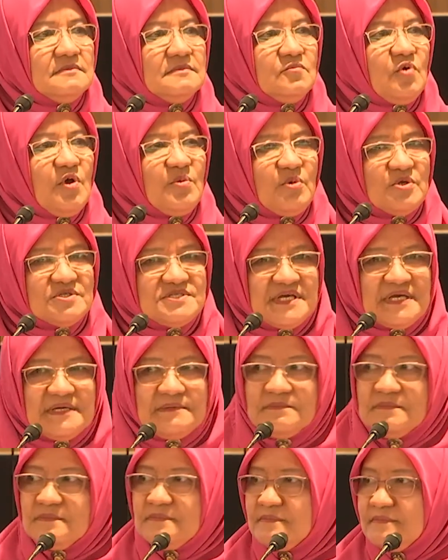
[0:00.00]
One more
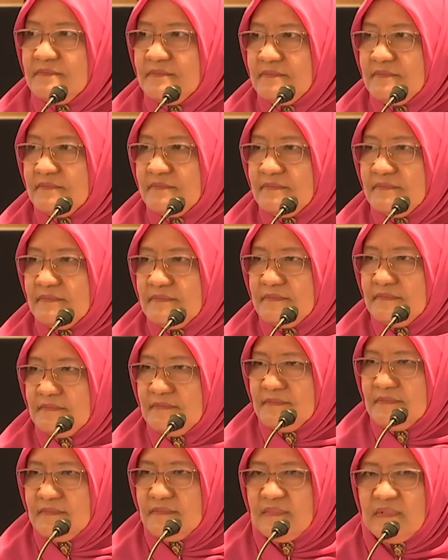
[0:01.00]
time.
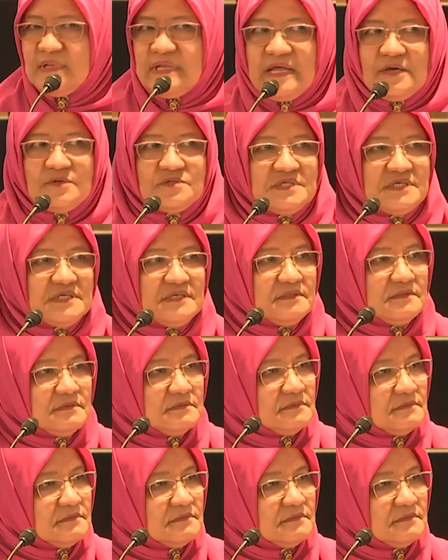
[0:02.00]
Louder.